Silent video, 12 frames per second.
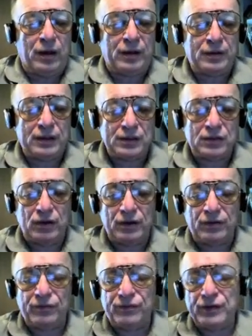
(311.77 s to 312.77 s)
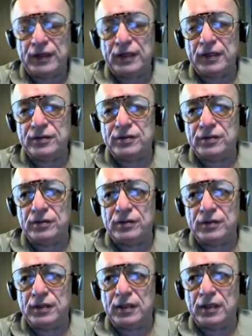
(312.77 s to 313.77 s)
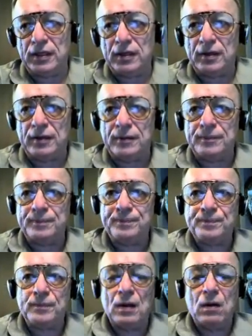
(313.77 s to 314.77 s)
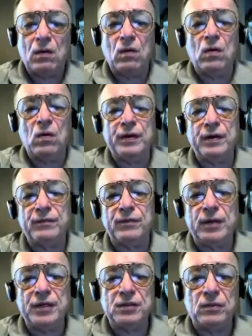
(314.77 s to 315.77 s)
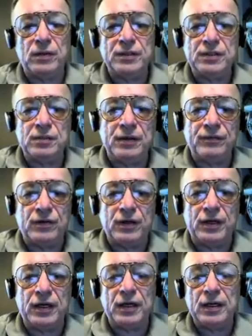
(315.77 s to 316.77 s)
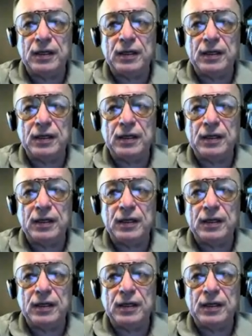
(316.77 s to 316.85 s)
this is going to fit into the whole information wants to be free